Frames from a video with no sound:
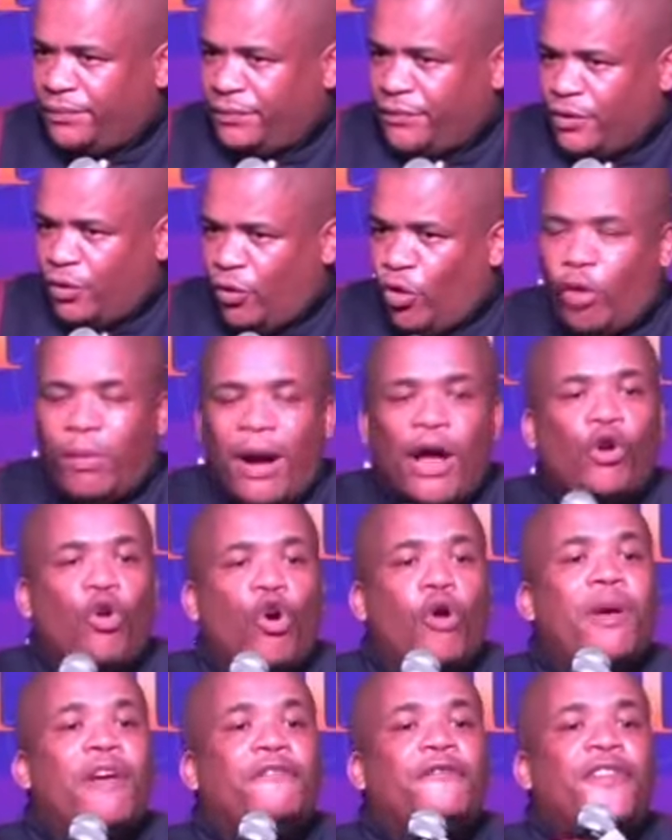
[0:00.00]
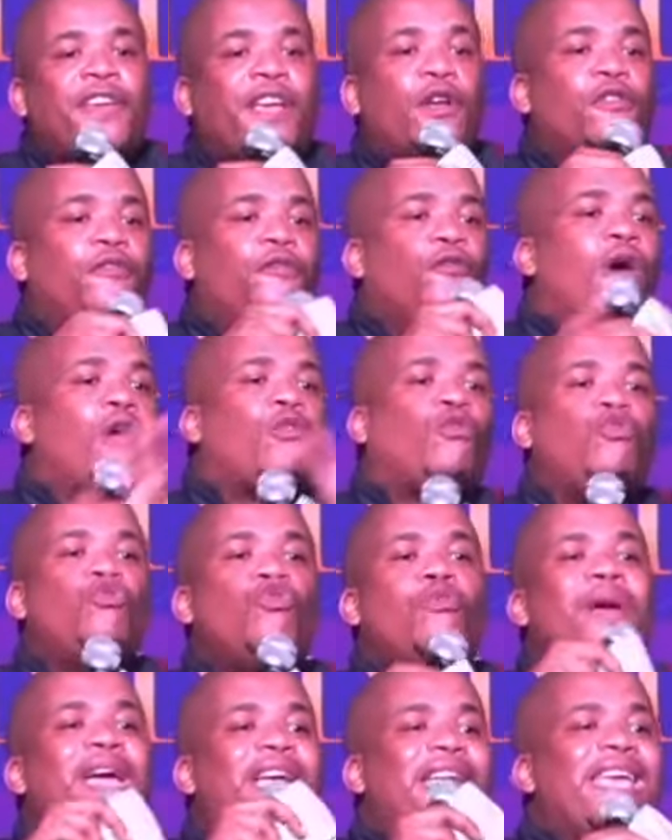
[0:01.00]
Ngoba lobe figure fuwa
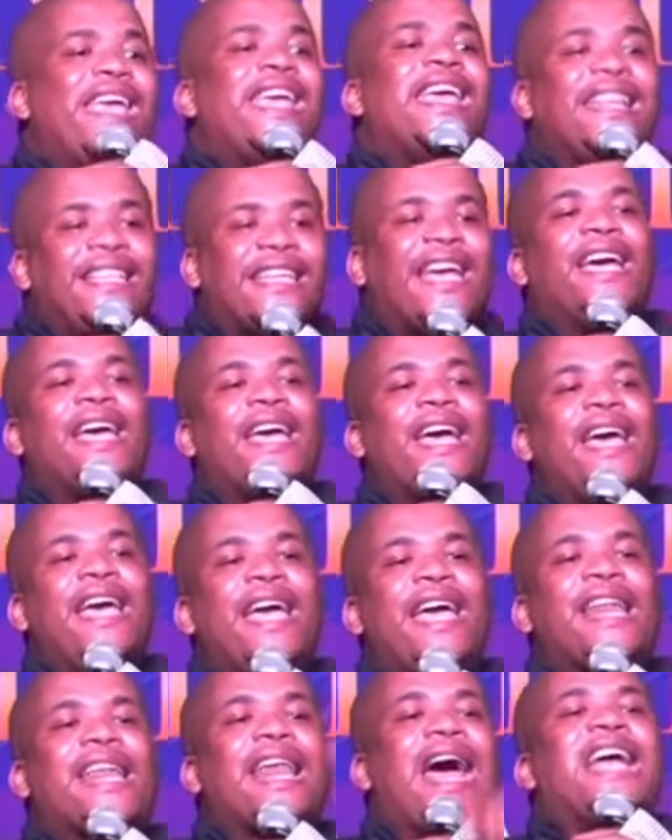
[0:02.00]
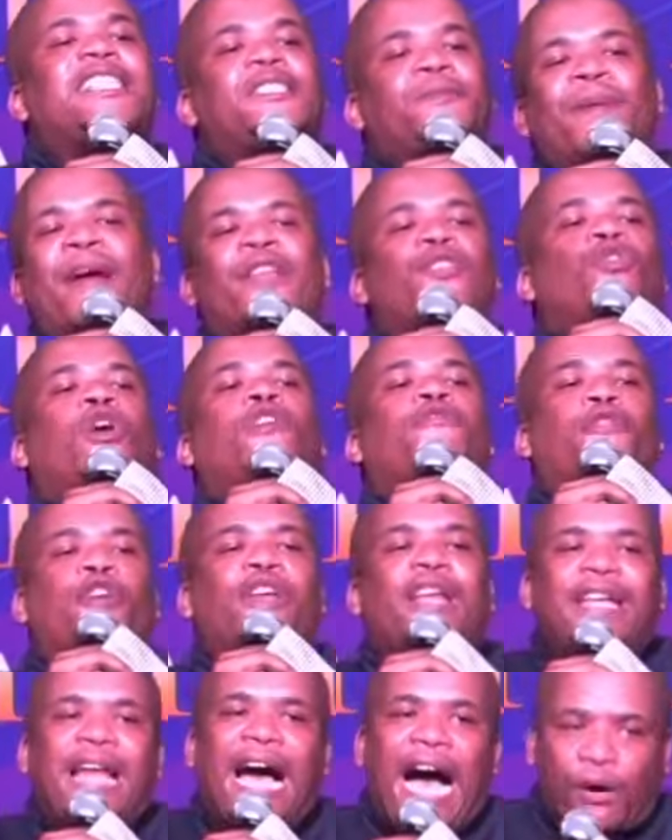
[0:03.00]
kulume inte a right, but not for
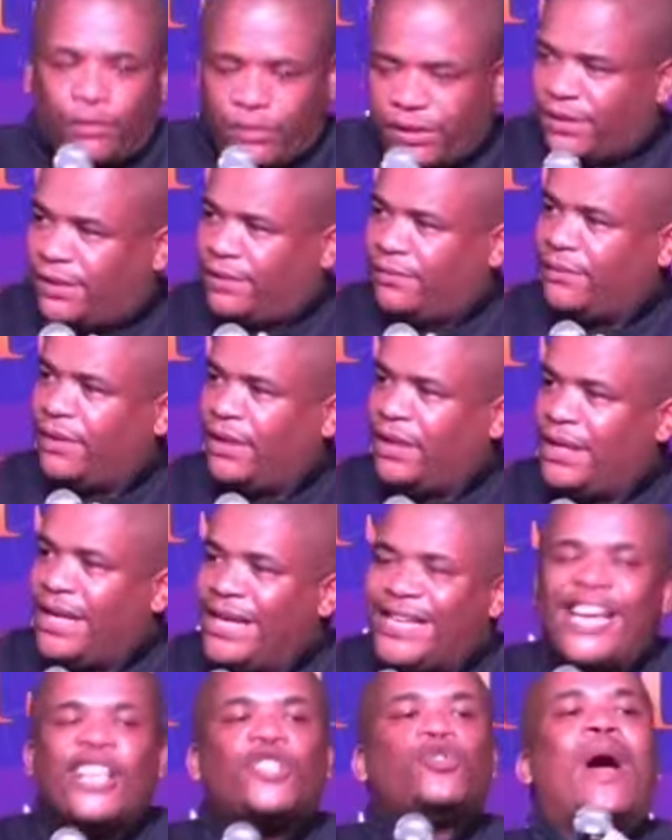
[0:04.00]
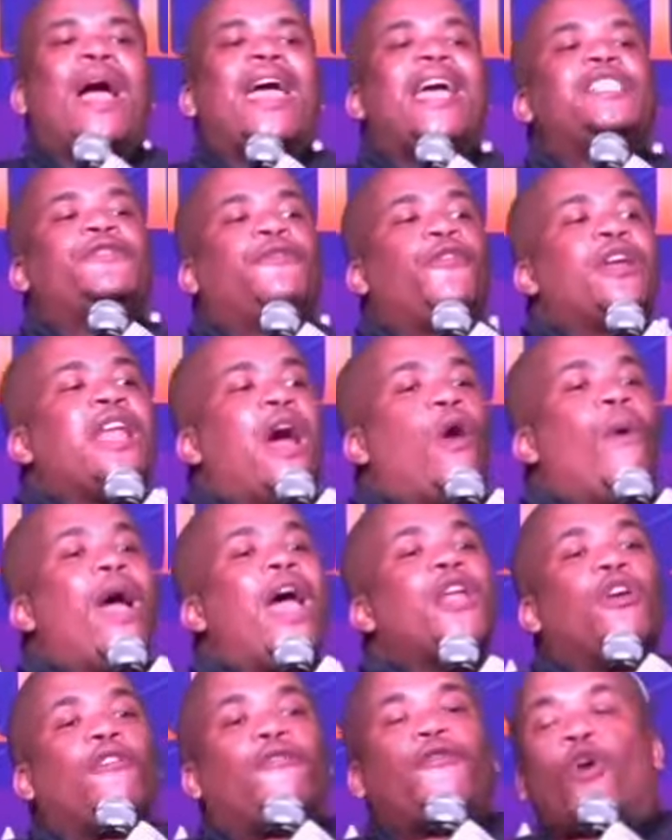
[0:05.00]
that house. That's why it's for the
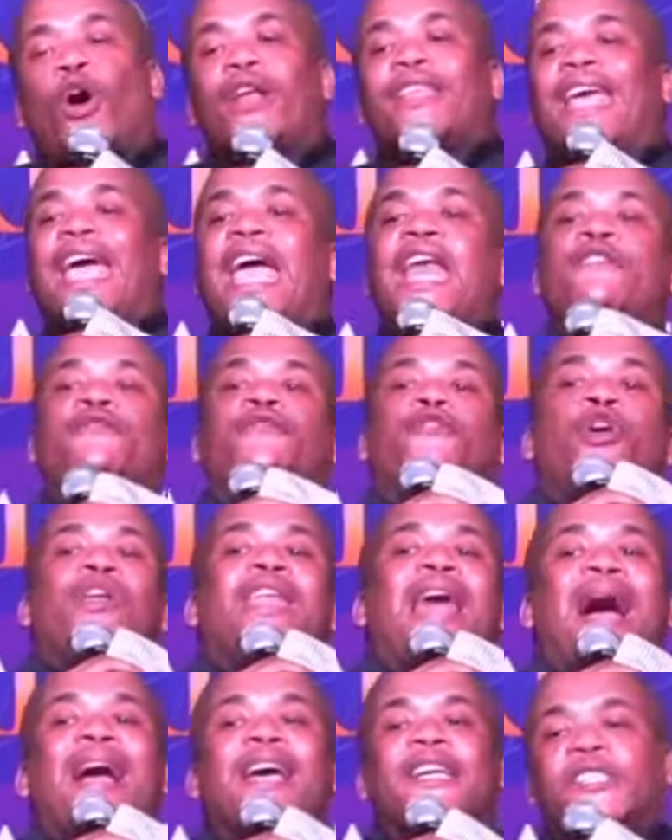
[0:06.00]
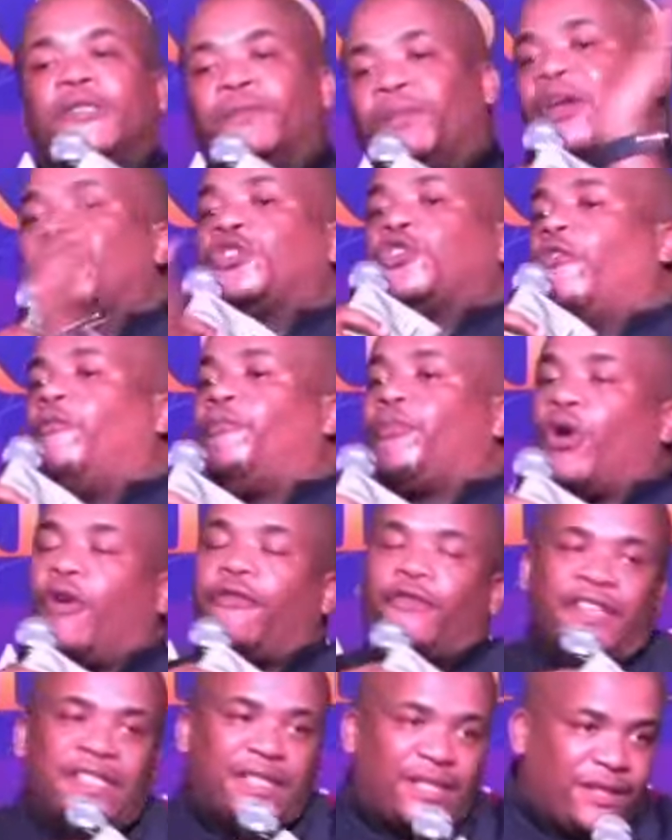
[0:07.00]
word of God and for the spirit of
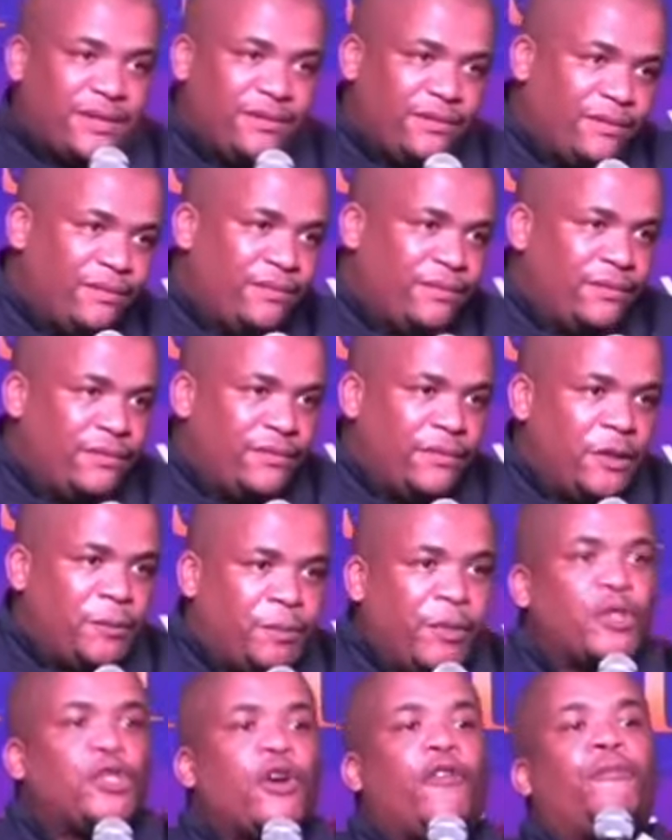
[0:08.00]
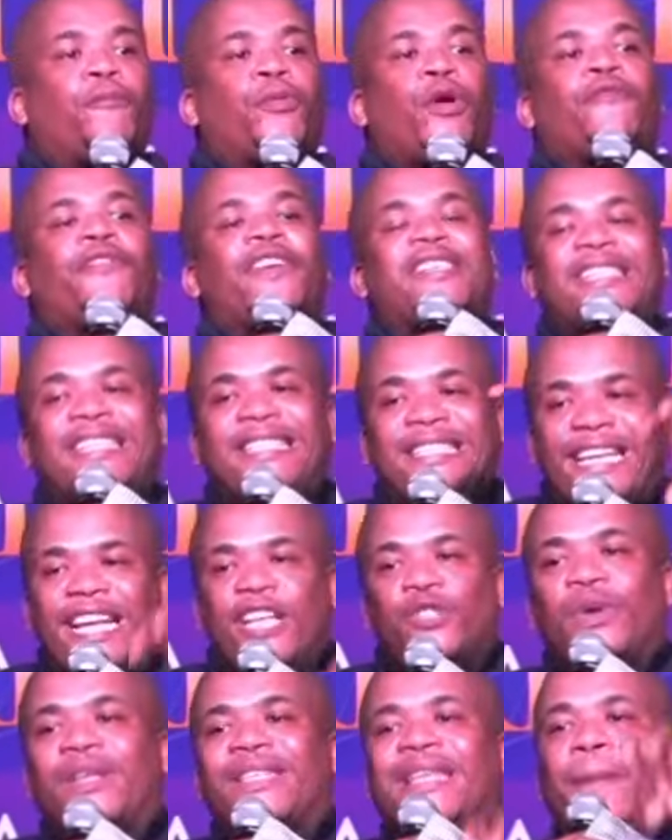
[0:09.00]
prophecy. Spirit of prophecy
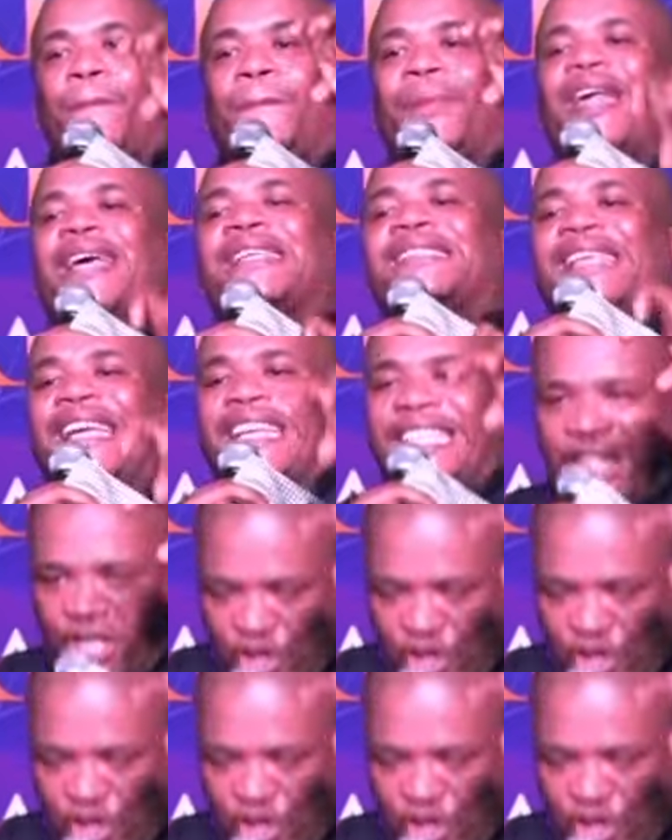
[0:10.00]
deals with the present